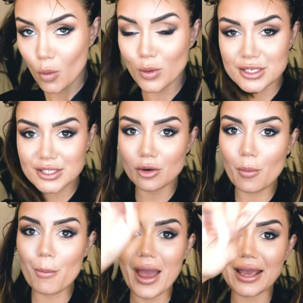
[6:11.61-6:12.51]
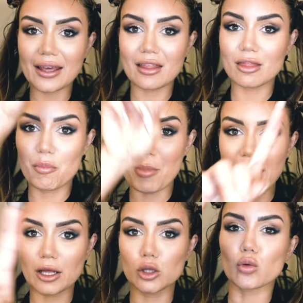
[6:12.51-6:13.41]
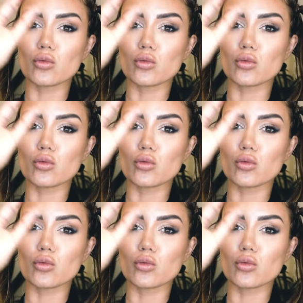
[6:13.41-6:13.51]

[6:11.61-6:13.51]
which is going to make the back look